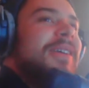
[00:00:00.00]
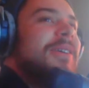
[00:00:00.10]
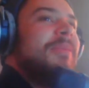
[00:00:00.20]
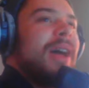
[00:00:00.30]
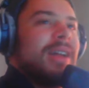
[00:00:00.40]

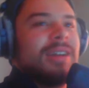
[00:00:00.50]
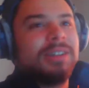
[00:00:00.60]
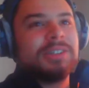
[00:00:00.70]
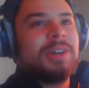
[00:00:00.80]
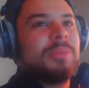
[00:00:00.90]
My editing
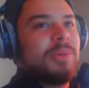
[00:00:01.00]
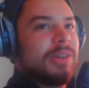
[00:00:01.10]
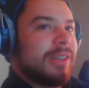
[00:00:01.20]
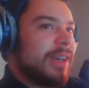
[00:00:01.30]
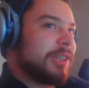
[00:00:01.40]
is on
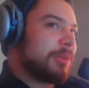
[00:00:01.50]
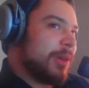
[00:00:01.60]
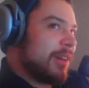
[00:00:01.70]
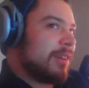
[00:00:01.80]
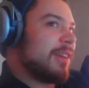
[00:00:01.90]
point. Thanks,
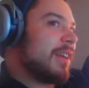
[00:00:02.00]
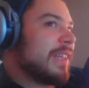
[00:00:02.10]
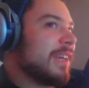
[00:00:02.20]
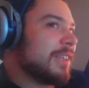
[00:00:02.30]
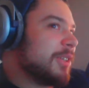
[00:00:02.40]
man. I
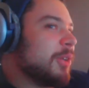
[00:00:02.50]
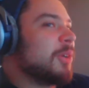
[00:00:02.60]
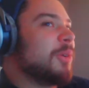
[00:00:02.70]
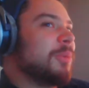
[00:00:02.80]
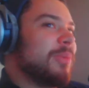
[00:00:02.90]
think it's a
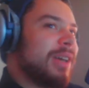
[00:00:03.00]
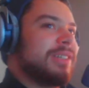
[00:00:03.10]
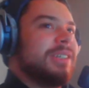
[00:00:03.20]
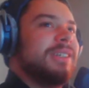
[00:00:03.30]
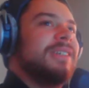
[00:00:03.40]
little
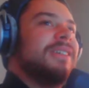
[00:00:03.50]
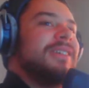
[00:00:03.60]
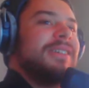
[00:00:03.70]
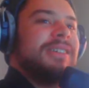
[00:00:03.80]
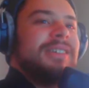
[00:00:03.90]
messy,
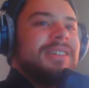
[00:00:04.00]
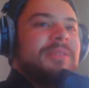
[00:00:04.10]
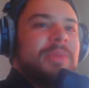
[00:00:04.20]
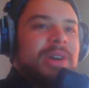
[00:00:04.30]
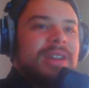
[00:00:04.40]

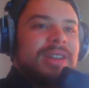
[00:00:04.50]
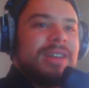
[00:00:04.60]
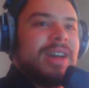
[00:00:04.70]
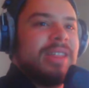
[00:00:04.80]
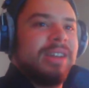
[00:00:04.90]
but
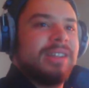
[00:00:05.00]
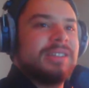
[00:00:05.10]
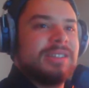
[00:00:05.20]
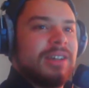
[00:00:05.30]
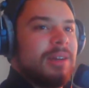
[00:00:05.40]
I've
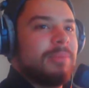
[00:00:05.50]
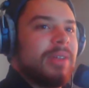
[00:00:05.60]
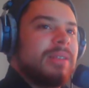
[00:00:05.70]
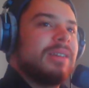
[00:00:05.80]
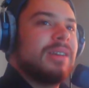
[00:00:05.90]

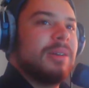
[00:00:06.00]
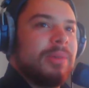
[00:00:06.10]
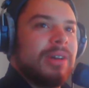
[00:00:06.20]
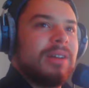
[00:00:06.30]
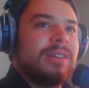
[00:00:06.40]

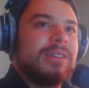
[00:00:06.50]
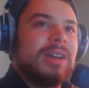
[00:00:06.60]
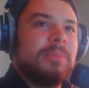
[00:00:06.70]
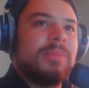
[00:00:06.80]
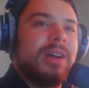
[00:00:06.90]

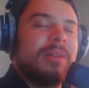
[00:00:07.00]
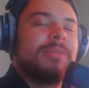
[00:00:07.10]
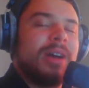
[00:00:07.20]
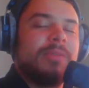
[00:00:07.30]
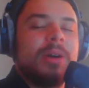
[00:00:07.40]

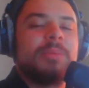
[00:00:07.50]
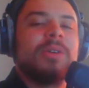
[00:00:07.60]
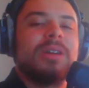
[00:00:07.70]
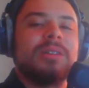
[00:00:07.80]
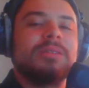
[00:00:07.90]

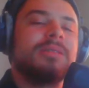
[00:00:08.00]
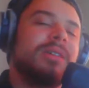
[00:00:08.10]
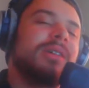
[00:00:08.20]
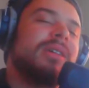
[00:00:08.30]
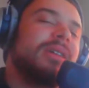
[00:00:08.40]
upgraded
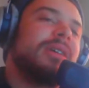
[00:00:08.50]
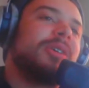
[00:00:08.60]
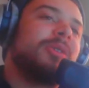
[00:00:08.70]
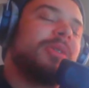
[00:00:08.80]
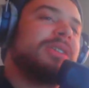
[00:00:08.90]

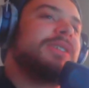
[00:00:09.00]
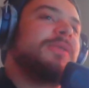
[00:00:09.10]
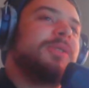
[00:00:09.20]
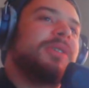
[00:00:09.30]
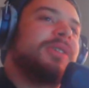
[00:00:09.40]

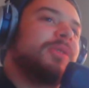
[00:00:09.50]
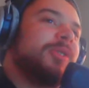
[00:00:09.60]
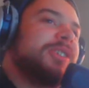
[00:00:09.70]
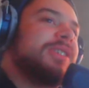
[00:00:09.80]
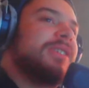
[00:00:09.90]
relatively
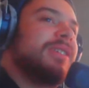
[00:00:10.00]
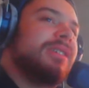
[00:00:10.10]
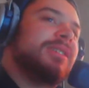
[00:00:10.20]
recently.